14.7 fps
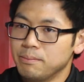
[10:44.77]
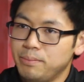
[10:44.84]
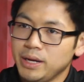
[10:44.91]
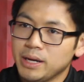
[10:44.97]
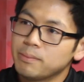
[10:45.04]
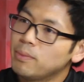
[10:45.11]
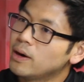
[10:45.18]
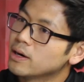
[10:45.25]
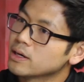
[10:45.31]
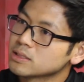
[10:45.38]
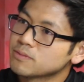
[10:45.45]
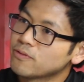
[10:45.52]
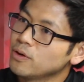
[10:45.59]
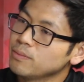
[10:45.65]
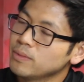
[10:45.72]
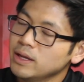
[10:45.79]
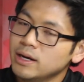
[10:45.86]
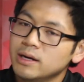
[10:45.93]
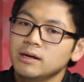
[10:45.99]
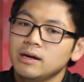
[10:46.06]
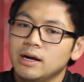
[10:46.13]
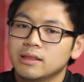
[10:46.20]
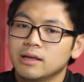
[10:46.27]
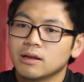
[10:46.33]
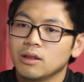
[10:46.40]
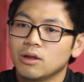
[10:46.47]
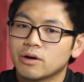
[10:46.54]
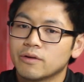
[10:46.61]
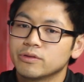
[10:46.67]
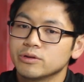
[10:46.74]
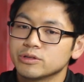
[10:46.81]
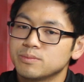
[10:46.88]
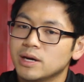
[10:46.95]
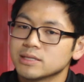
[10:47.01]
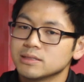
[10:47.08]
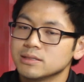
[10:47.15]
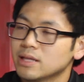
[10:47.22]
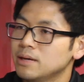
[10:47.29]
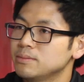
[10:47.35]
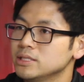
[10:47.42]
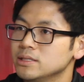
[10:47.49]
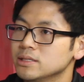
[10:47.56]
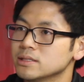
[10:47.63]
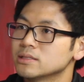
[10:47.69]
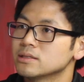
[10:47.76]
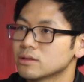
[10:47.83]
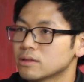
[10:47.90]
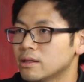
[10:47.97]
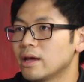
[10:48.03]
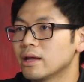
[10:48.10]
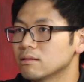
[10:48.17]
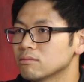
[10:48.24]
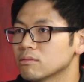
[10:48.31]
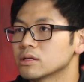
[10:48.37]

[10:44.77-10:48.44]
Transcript: big parts from there i think a lot of those muscle damages that